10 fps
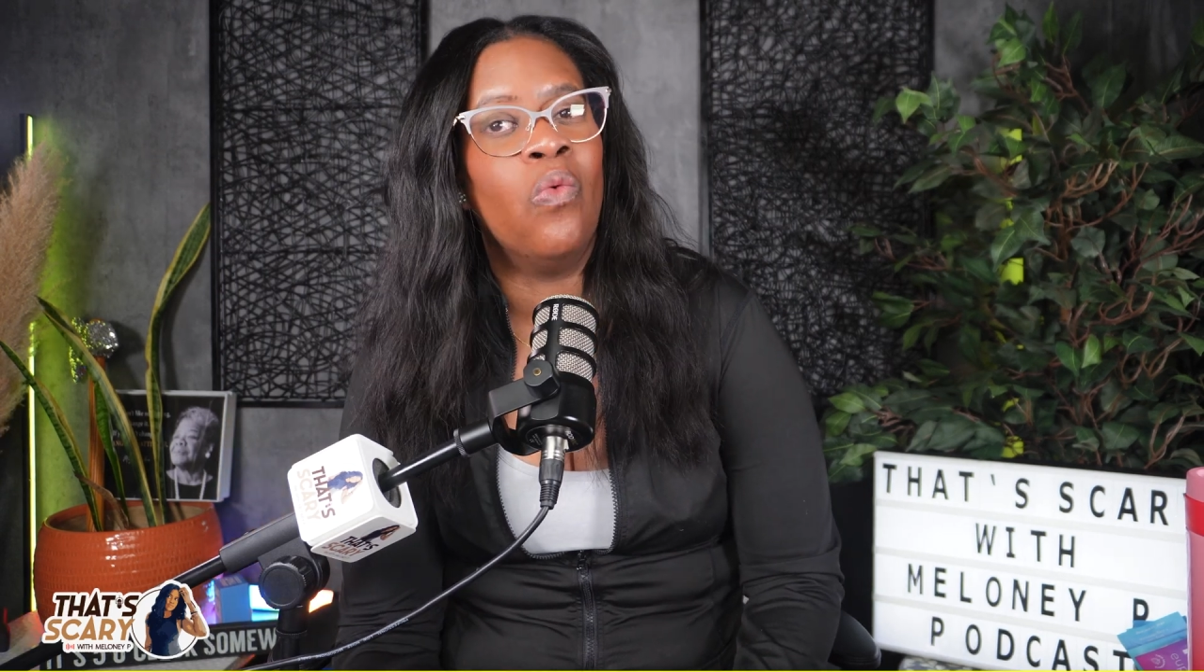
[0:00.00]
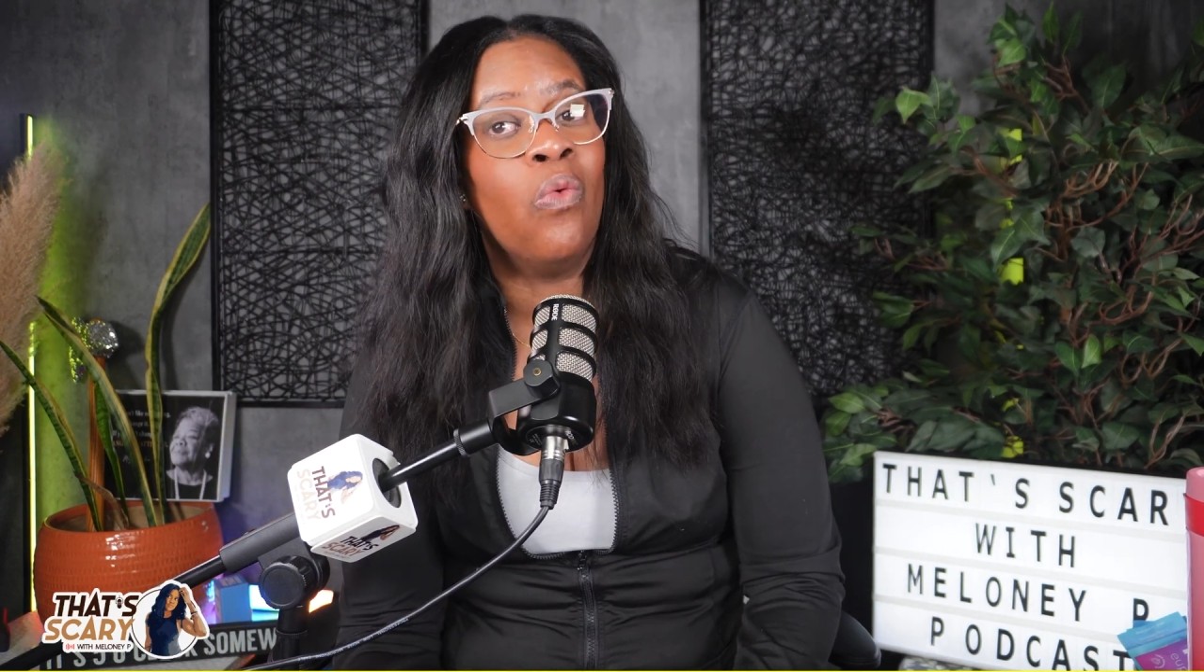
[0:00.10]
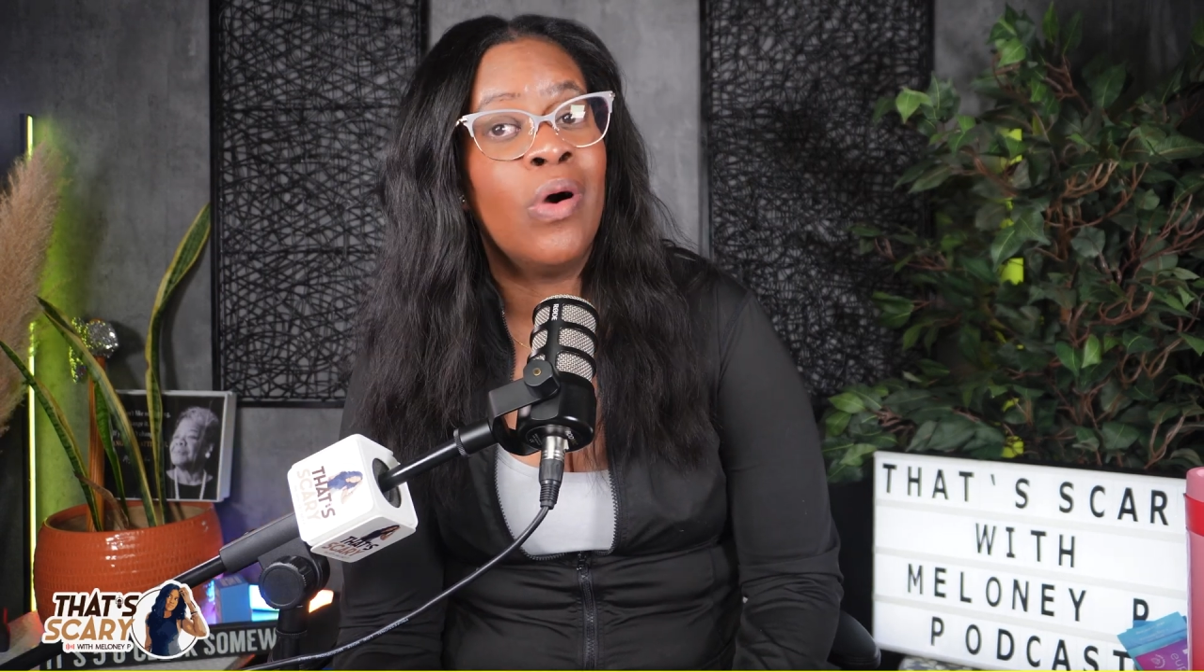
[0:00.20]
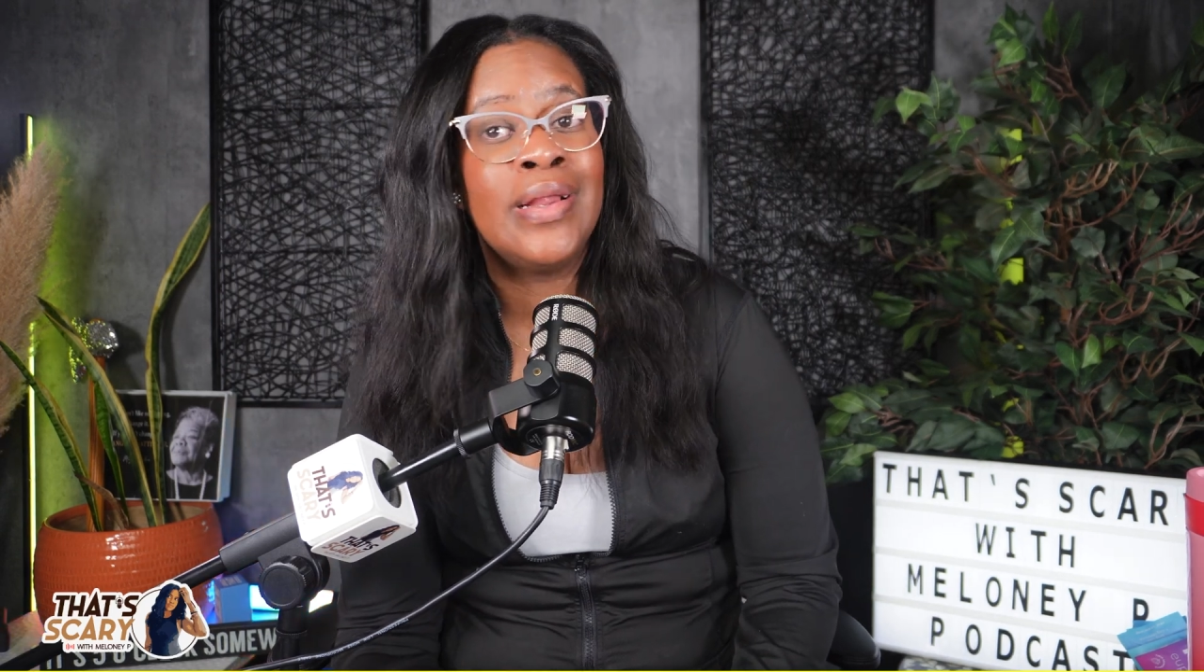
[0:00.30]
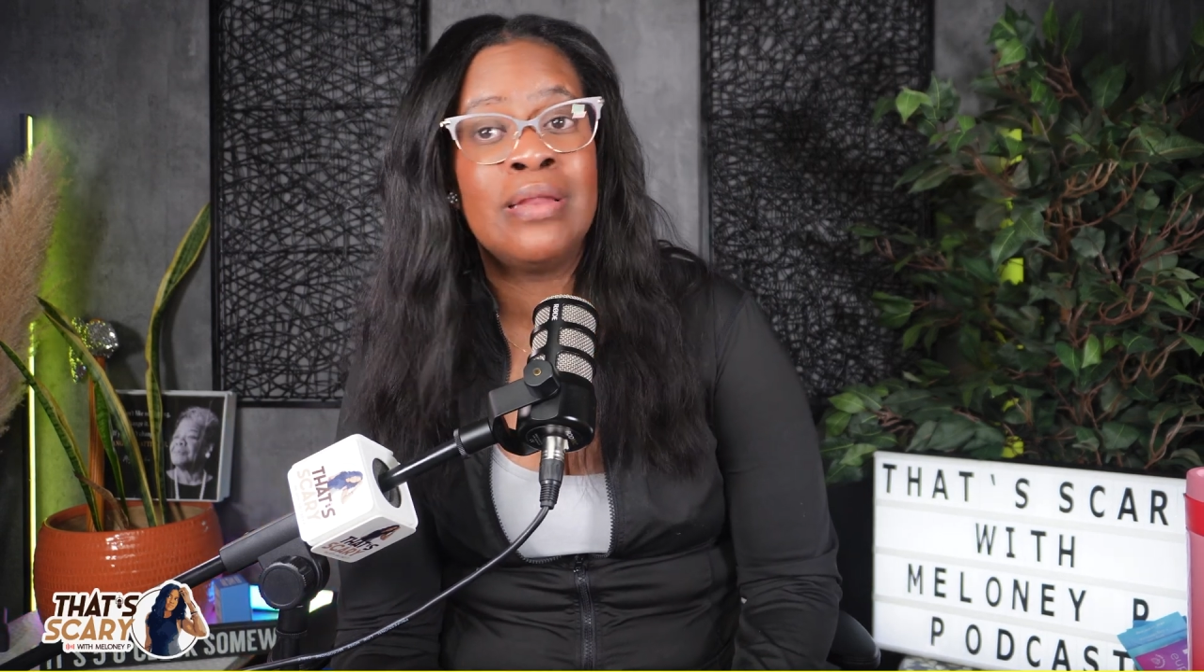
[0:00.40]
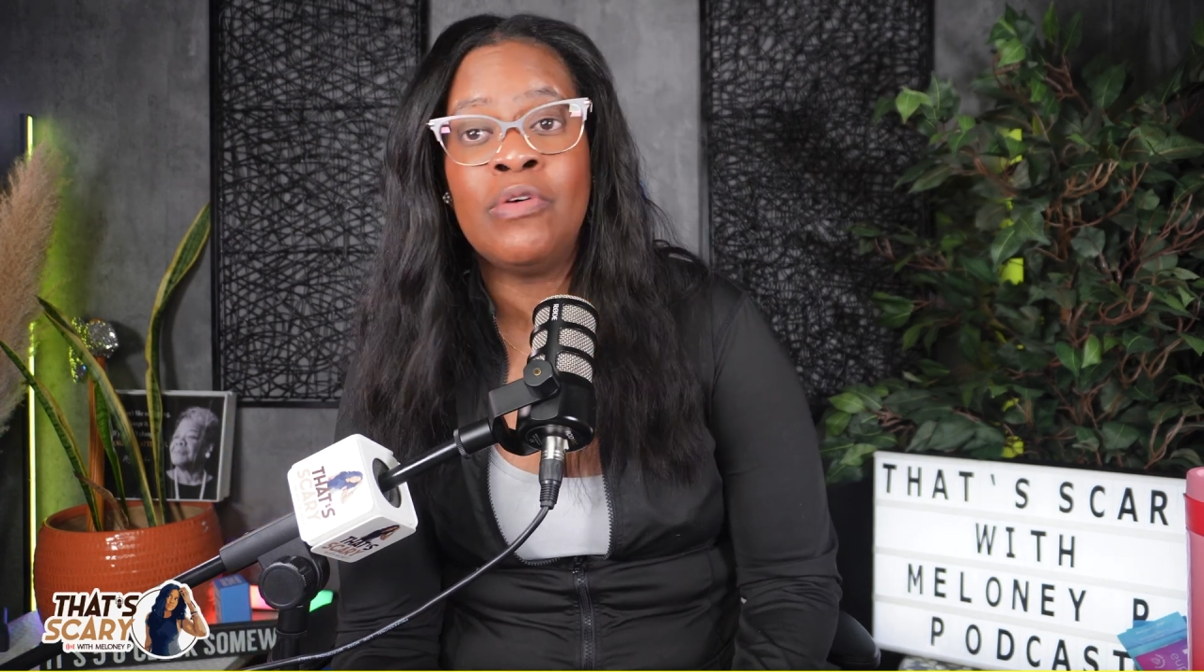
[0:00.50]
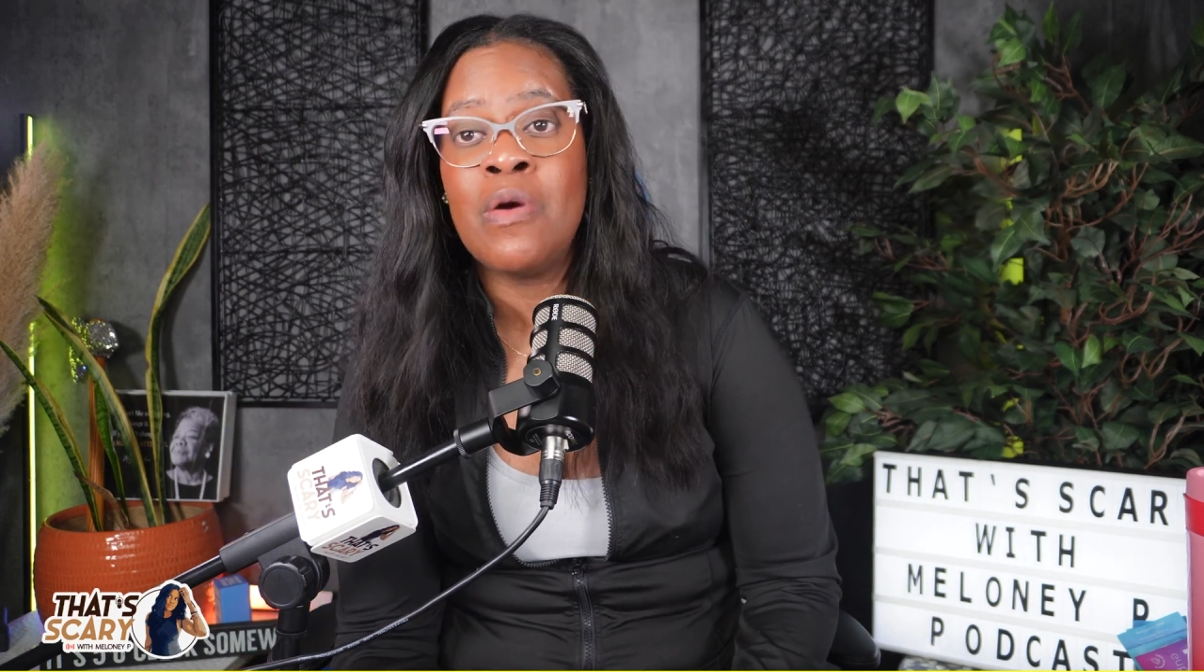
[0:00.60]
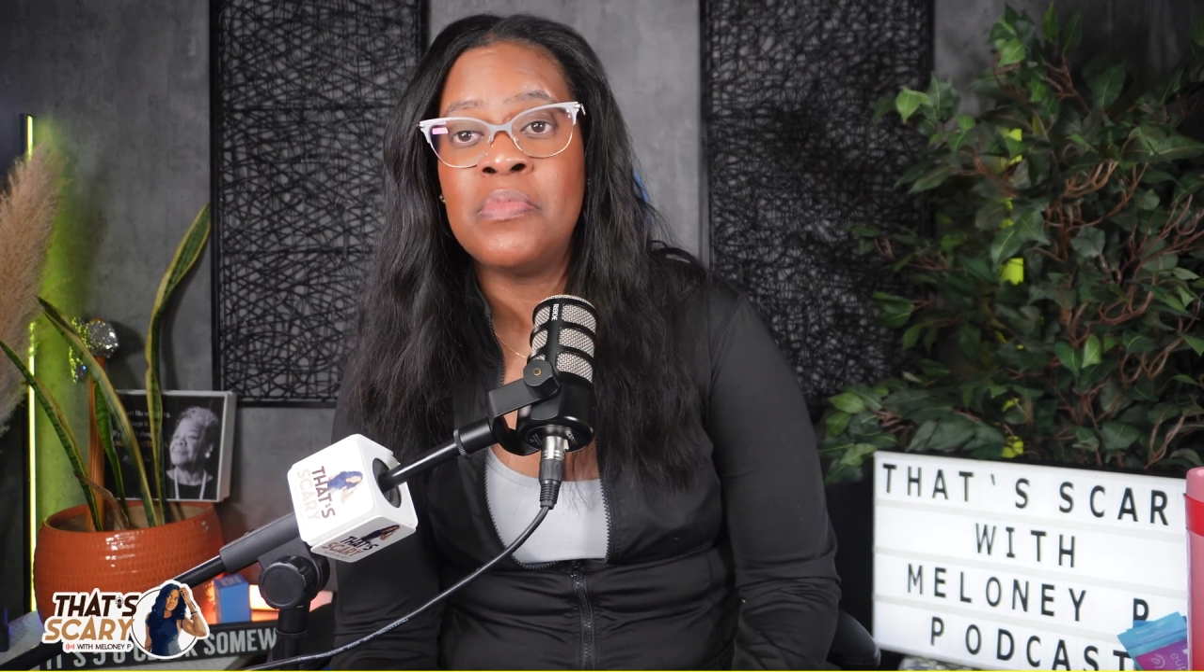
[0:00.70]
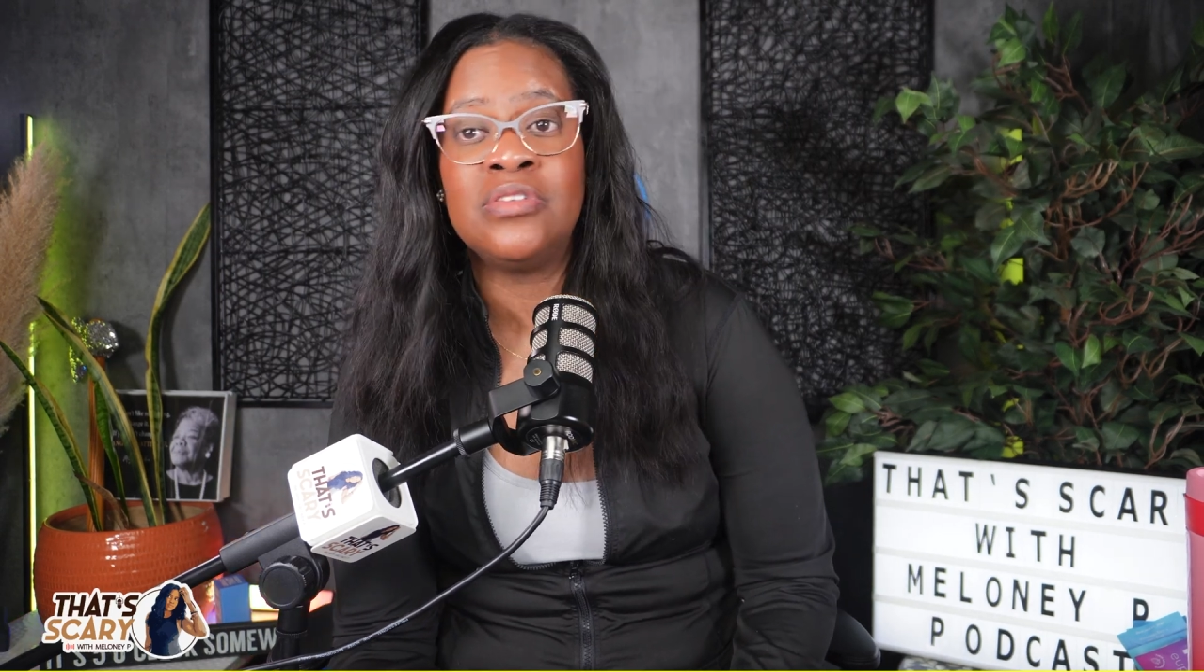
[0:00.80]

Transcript: wanting to be women